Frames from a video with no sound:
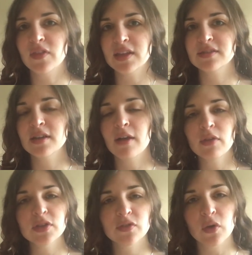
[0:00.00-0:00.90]
this
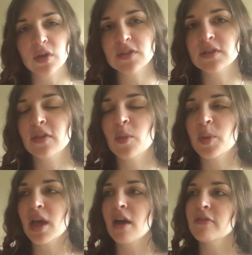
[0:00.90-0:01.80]
novel is focused on the
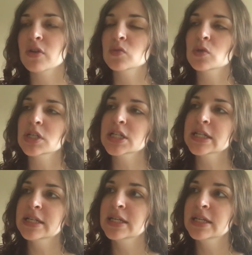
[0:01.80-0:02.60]
Biafran War.